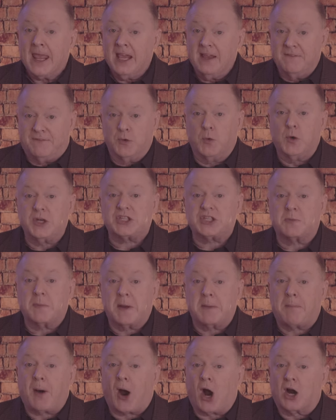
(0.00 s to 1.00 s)
If you wish to
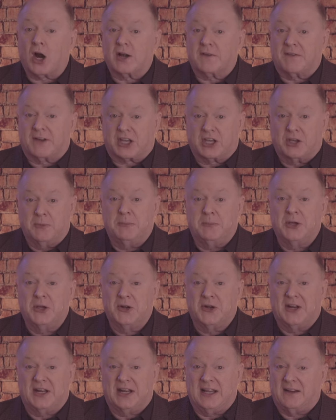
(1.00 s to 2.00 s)
be part of a
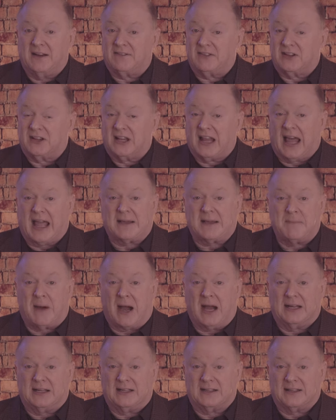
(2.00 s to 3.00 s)
community of like
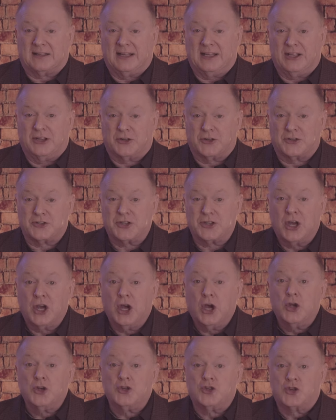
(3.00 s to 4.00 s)
minded leaders,
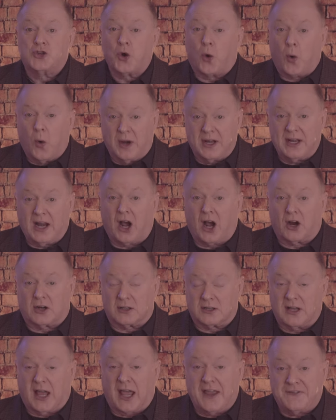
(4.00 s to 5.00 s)
Join
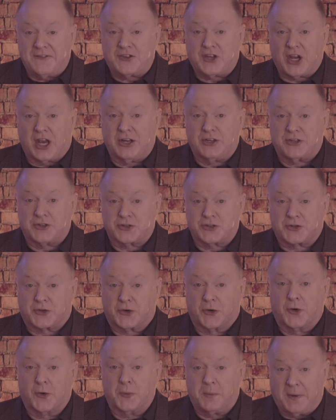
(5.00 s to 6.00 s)
our Life Changers
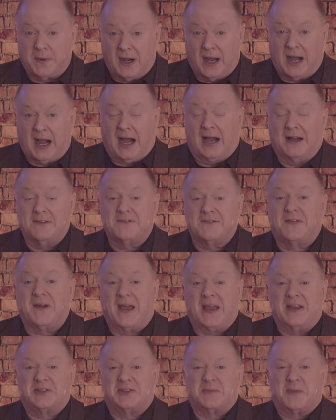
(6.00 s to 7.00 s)
group on
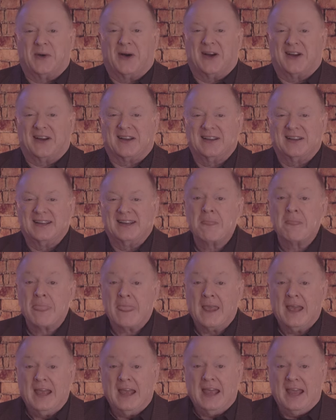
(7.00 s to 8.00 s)
Facebook.
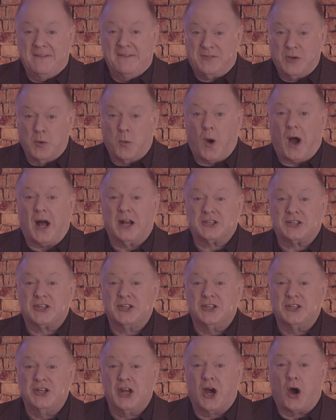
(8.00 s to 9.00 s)
If you want
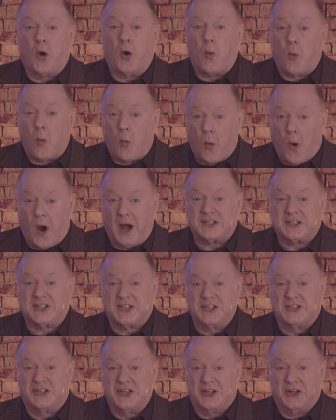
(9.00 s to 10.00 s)
to know what
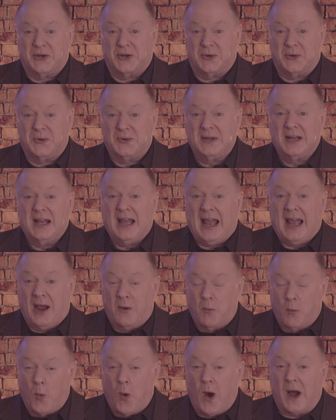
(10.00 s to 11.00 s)
to do
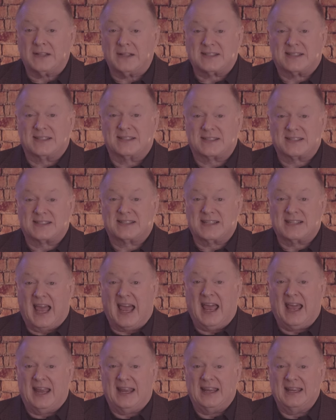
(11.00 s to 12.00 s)
and what to
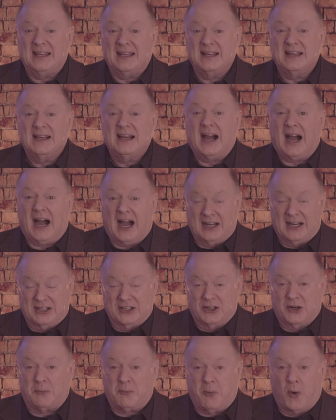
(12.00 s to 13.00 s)
say
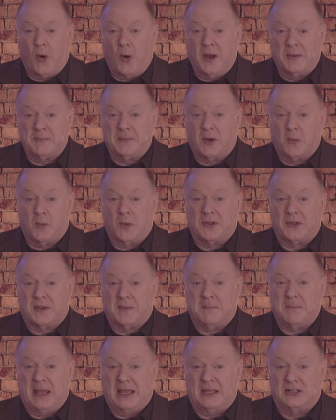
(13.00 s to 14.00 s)
on an appointment with
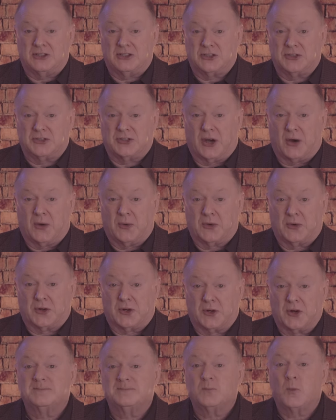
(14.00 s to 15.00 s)
a major
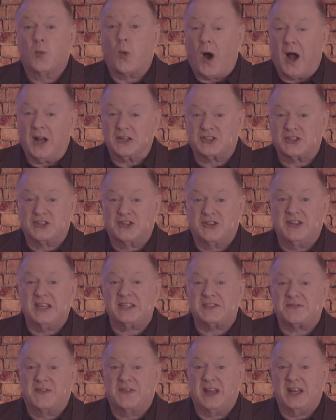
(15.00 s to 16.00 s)
donor, watch
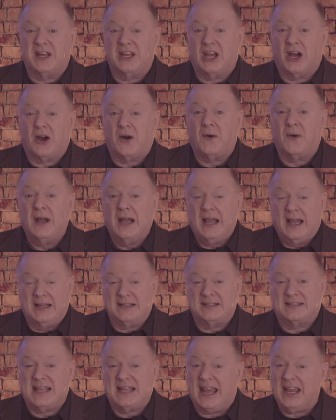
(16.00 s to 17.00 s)
this video
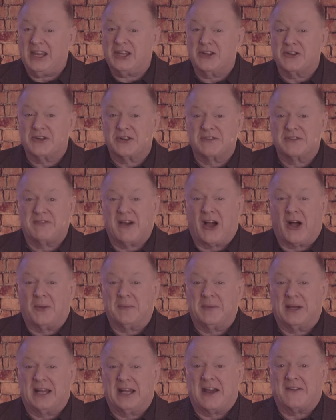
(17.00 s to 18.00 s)
and take your
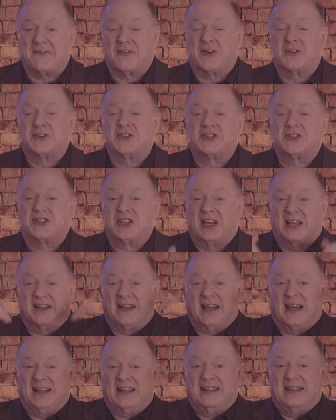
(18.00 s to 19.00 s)
development efforts to
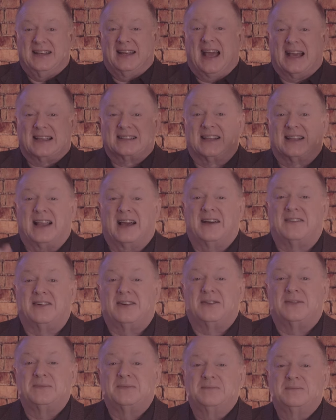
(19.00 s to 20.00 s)
the next
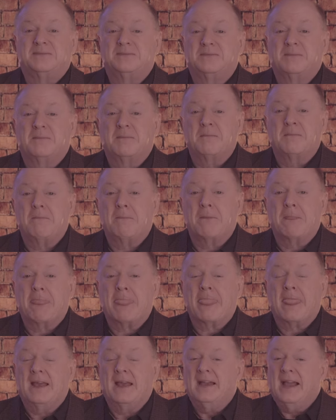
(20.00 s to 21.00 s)
level.
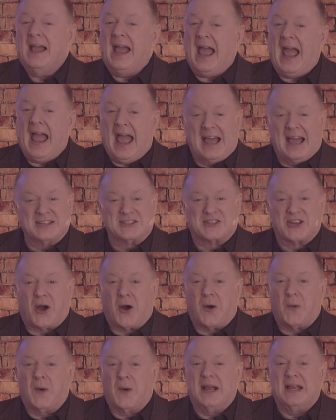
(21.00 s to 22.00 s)
As
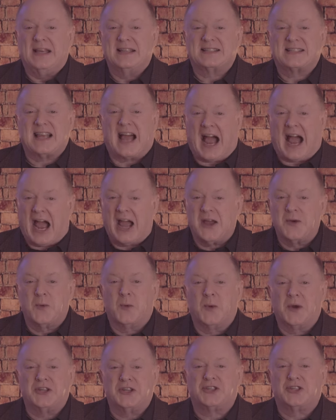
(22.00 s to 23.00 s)
always, I
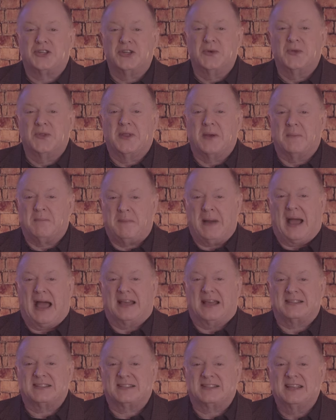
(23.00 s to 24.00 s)
wish you the
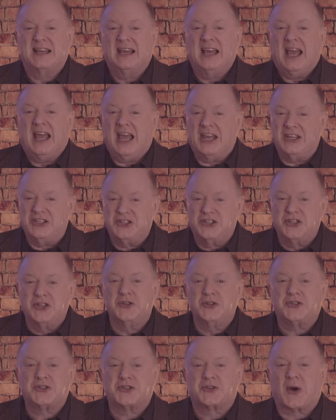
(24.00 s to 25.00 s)
best as
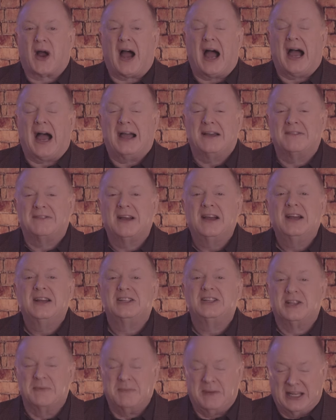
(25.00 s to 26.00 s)
you strive
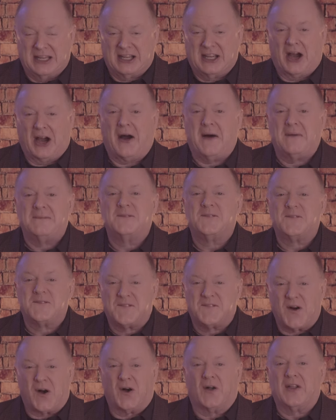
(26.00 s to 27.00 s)
to become
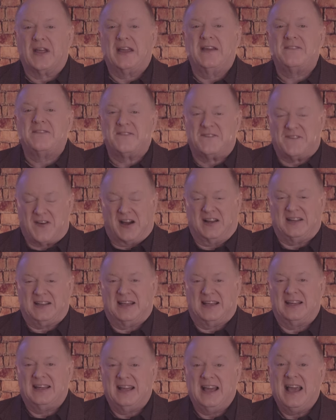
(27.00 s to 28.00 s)
fully
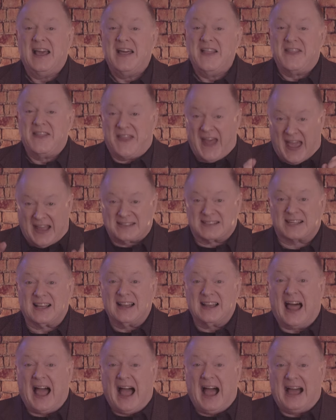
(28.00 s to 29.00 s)
funded. Thanks
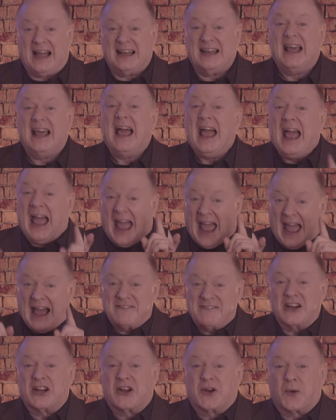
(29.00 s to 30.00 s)
a lot
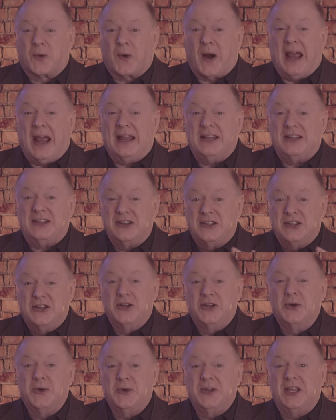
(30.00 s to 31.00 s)
have a great
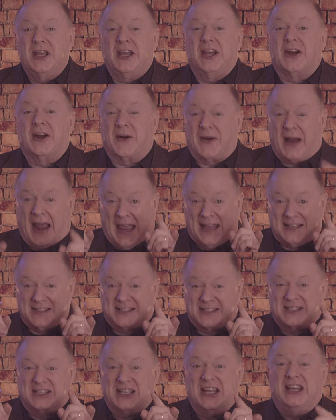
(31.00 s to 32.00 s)
new year
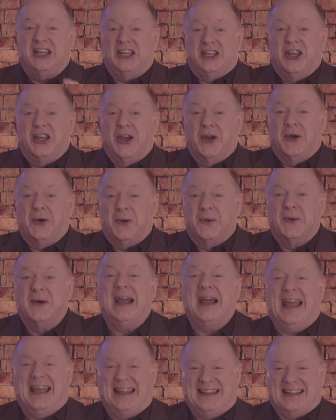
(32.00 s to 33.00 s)
and see
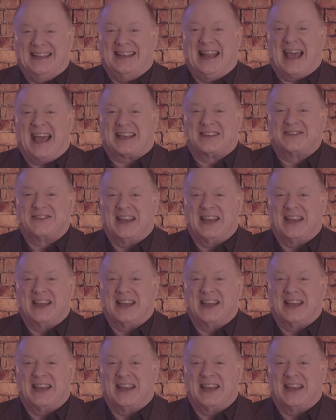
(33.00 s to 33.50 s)
you in the next